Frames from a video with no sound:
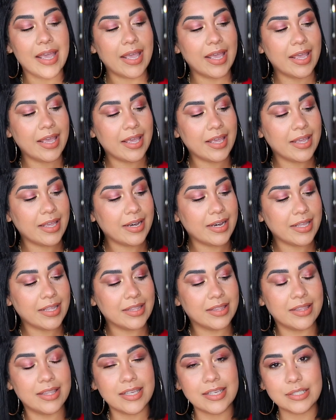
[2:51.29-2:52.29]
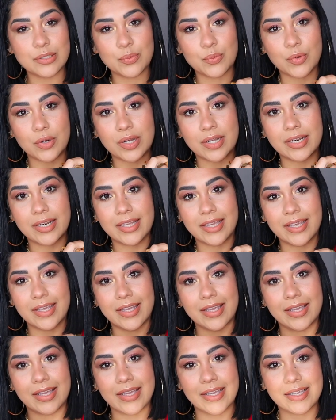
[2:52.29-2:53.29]
and this one
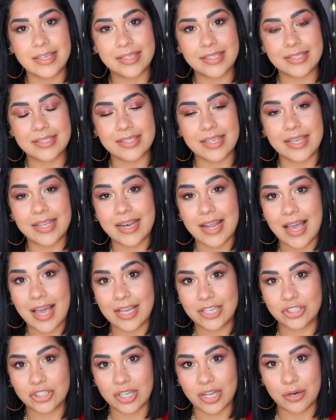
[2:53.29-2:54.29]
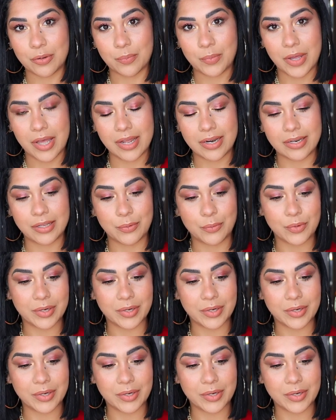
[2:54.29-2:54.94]
is an eyeshadow palette.